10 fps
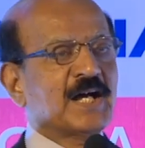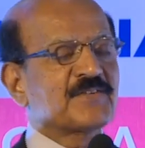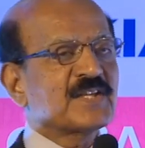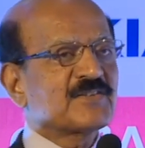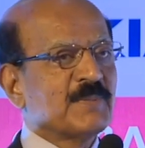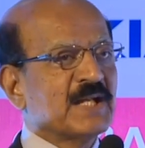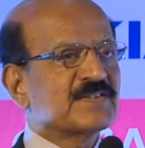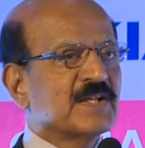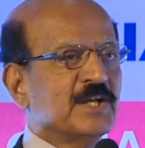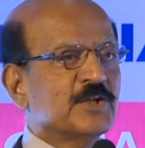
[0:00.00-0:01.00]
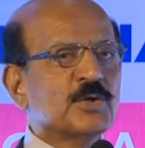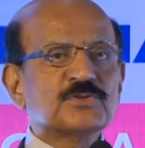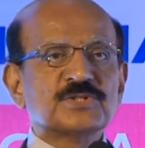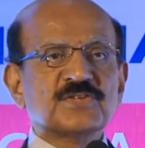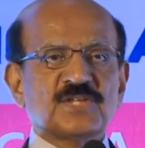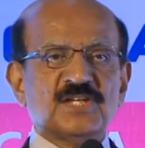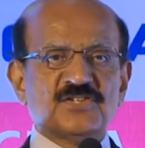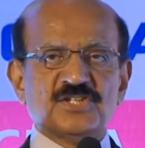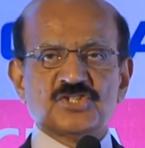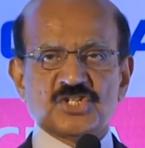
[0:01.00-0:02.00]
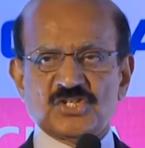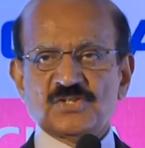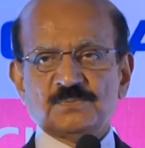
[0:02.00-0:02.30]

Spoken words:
6 months, you go through this ECG.